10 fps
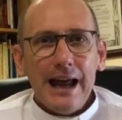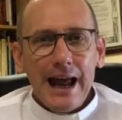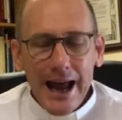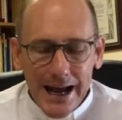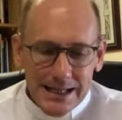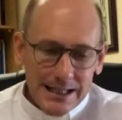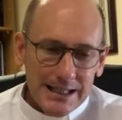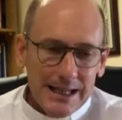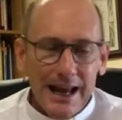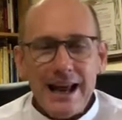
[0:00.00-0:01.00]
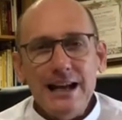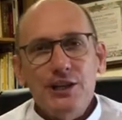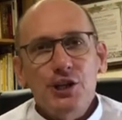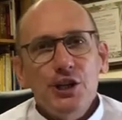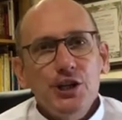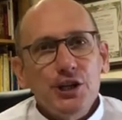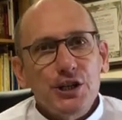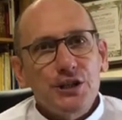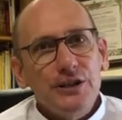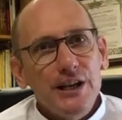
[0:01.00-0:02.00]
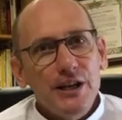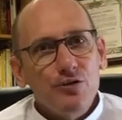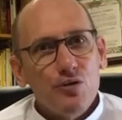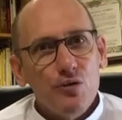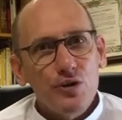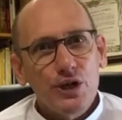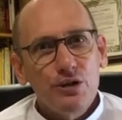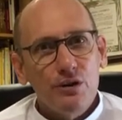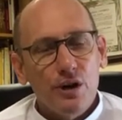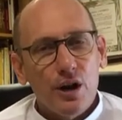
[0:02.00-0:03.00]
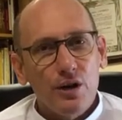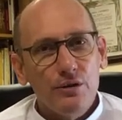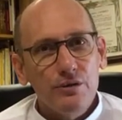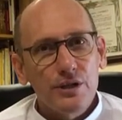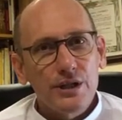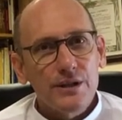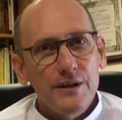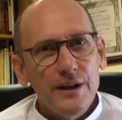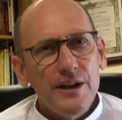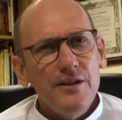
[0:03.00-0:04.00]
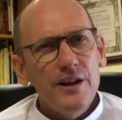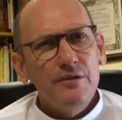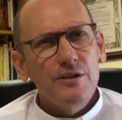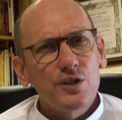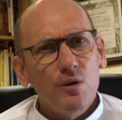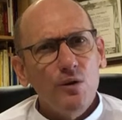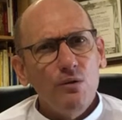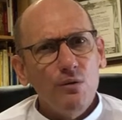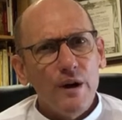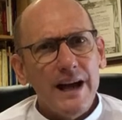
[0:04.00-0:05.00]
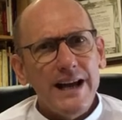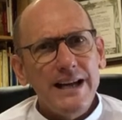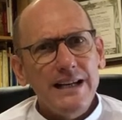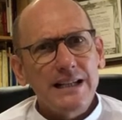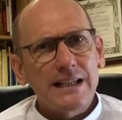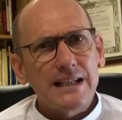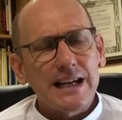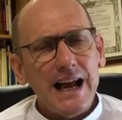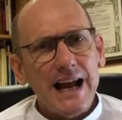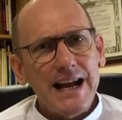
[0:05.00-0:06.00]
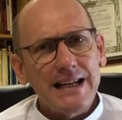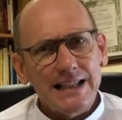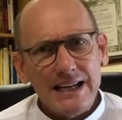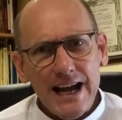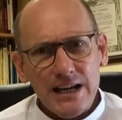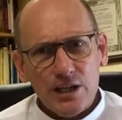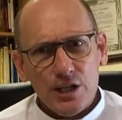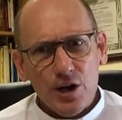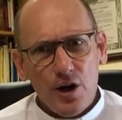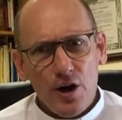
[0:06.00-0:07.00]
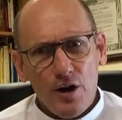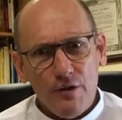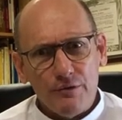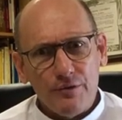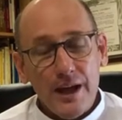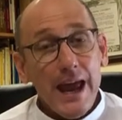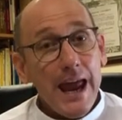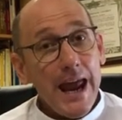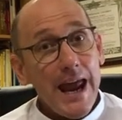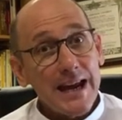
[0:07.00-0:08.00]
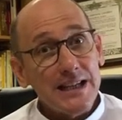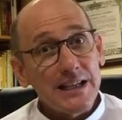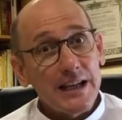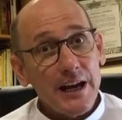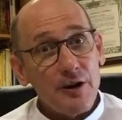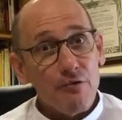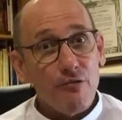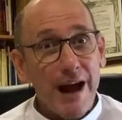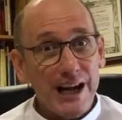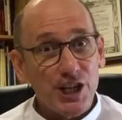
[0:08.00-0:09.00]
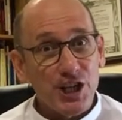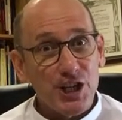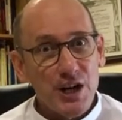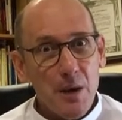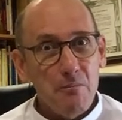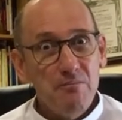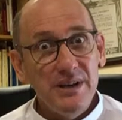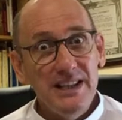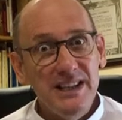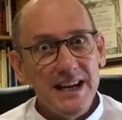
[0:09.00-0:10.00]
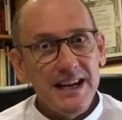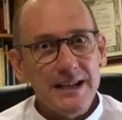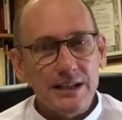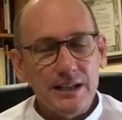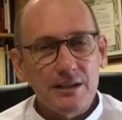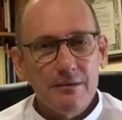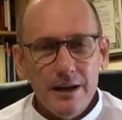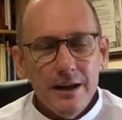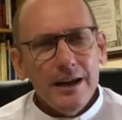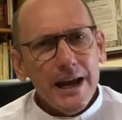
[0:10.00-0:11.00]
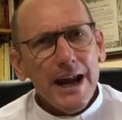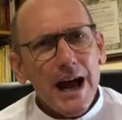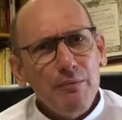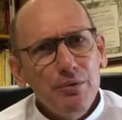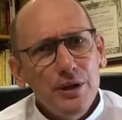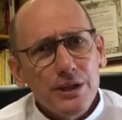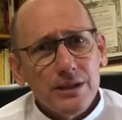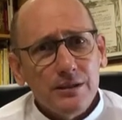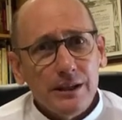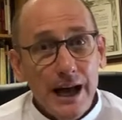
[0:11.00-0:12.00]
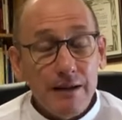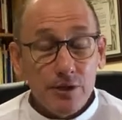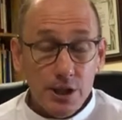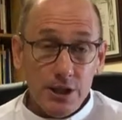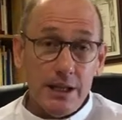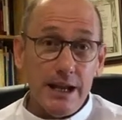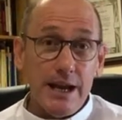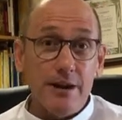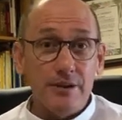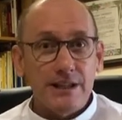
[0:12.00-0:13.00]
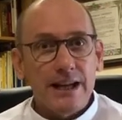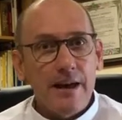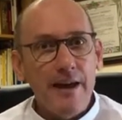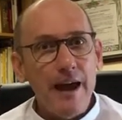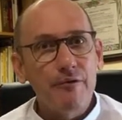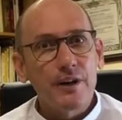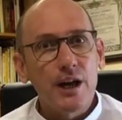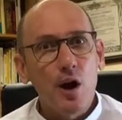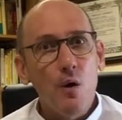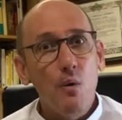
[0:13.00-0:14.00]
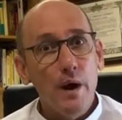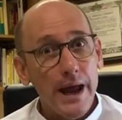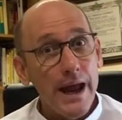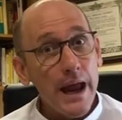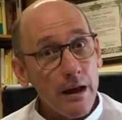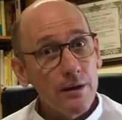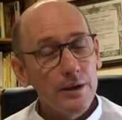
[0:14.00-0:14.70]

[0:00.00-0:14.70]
As a liturgical year draws to a close, there always a sense of hectic rush, busyness in our personal lives, certainly here in South Africa, where